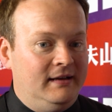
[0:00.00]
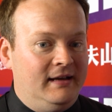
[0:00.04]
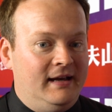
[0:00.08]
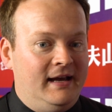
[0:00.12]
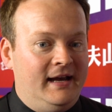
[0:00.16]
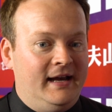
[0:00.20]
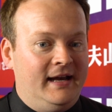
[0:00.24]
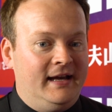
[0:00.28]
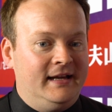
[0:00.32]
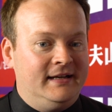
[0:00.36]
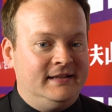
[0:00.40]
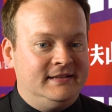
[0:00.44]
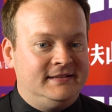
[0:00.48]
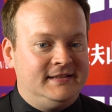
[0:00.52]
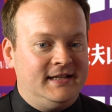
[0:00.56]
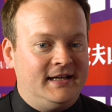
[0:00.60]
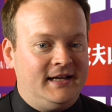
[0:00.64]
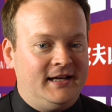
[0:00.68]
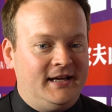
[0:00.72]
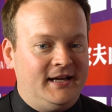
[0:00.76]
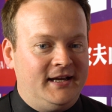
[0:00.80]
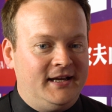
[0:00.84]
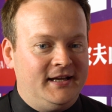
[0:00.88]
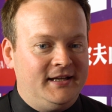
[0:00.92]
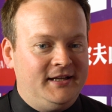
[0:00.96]
And,
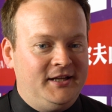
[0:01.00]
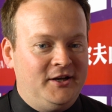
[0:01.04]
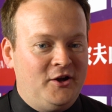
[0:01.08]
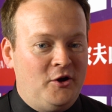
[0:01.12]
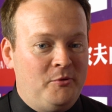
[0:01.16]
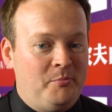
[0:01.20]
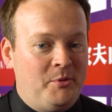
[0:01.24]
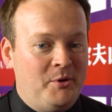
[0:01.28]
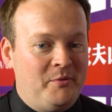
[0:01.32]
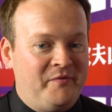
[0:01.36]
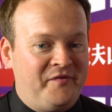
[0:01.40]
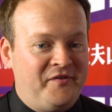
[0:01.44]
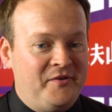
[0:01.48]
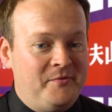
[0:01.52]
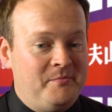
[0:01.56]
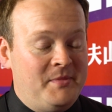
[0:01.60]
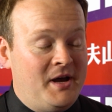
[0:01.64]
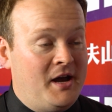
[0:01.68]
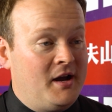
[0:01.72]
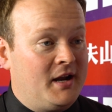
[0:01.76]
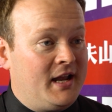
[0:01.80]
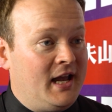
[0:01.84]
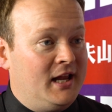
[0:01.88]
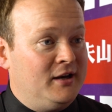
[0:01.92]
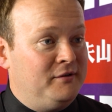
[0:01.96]
you know, but for
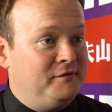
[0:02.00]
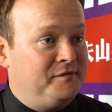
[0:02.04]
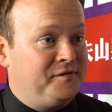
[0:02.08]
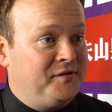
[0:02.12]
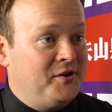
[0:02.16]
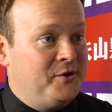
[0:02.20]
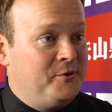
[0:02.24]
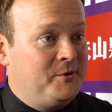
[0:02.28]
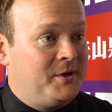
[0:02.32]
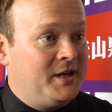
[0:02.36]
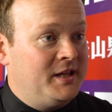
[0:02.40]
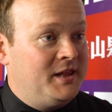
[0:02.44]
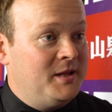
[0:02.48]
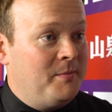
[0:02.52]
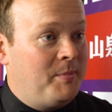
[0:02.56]
Mark Allen fluking